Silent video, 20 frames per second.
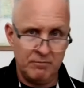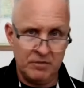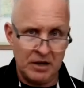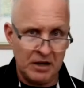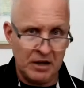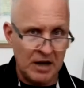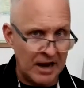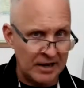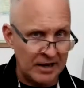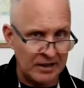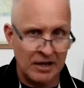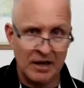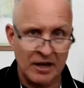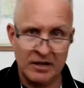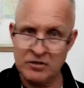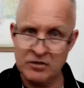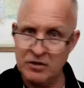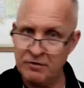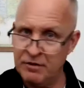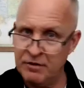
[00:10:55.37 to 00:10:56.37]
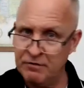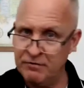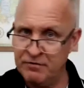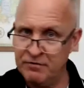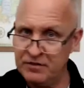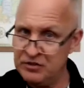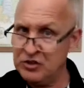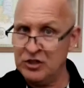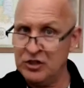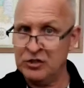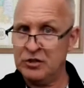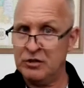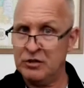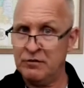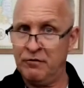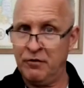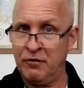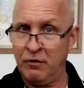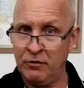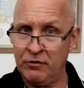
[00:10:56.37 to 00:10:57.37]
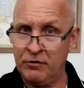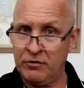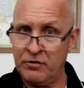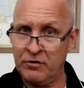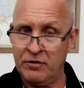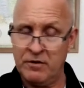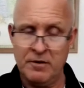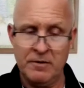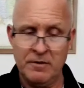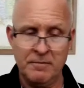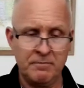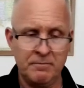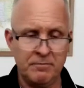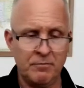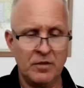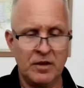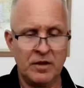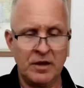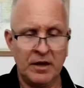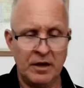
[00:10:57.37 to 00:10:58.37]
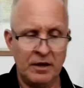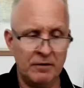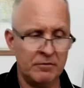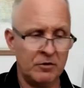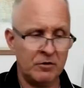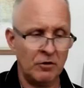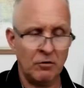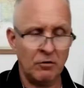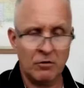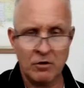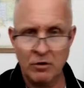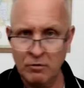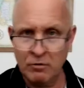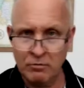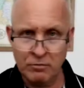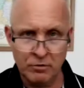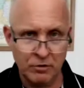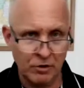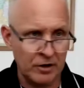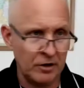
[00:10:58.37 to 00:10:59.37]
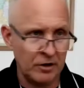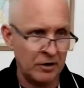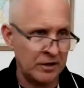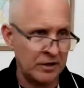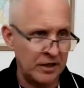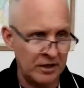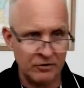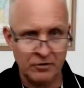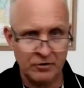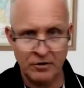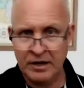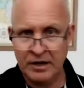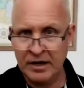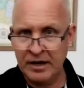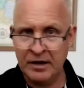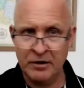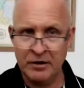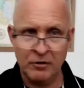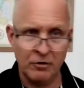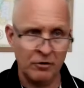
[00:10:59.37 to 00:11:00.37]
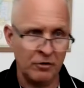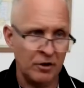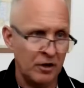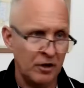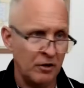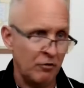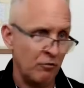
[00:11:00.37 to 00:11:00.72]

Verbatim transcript: the guidelines of the physician first okay don't go looking on the internet or